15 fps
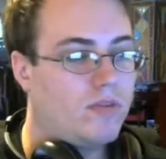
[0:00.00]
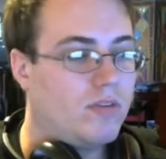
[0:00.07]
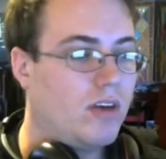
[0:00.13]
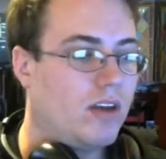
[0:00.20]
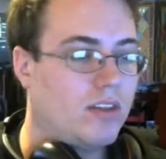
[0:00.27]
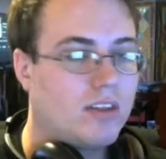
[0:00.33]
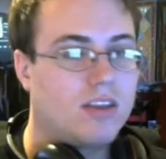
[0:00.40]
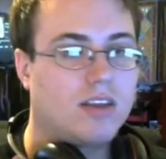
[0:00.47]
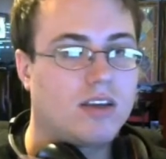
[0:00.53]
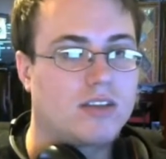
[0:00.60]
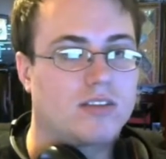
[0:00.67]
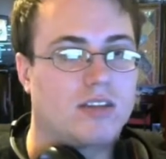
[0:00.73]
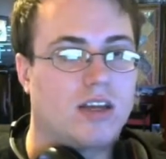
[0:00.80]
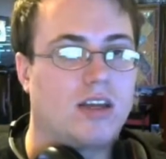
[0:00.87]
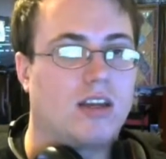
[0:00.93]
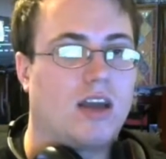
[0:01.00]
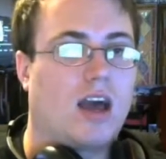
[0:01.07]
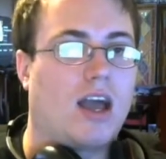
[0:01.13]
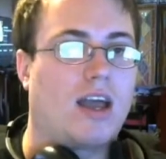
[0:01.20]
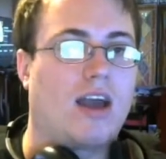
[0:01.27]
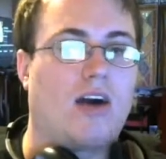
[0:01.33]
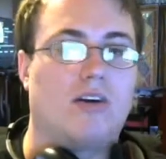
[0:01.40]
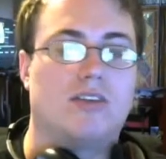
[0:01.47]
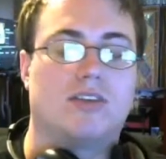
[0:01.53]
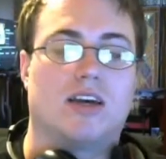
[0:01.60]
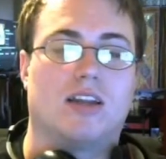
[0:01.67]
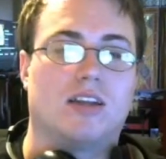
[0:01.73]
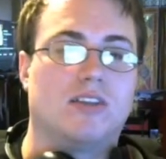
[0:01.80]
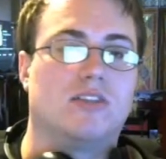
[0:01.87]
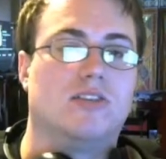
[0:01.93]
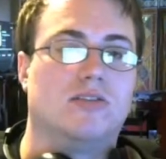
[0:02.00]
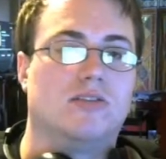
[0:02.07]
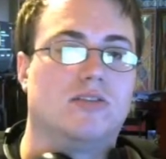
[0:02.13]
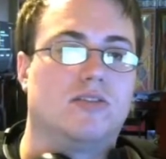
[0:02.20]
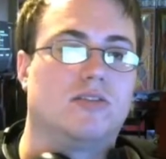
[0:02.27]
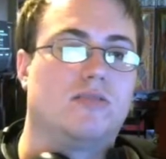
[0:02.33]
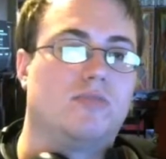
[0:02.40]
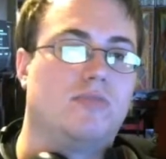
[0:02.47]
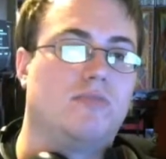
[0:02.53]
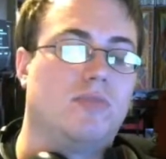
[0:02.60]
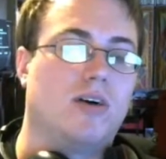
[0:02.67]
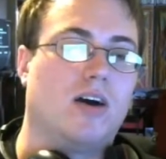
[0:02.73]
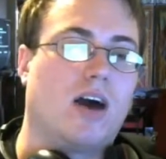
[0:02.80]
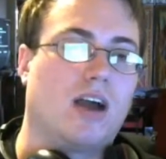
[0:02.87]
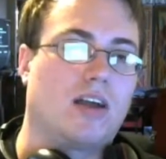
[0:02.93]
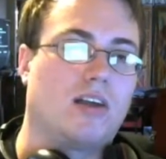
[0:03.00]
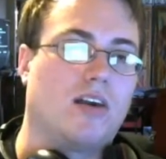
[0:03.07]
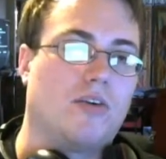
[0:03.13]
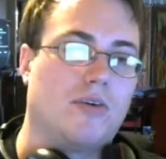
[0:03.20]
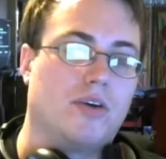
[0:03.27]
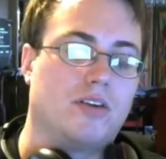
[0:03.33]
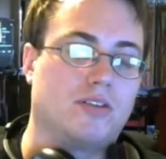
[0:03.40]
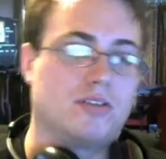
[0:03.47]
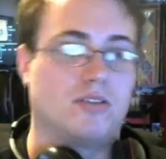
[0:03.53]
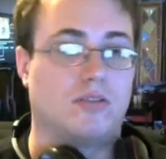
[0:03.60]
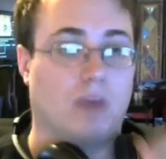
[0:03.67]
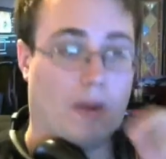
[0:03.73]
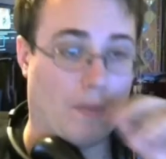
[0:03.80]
like, to the extent I always had issues, but I could always,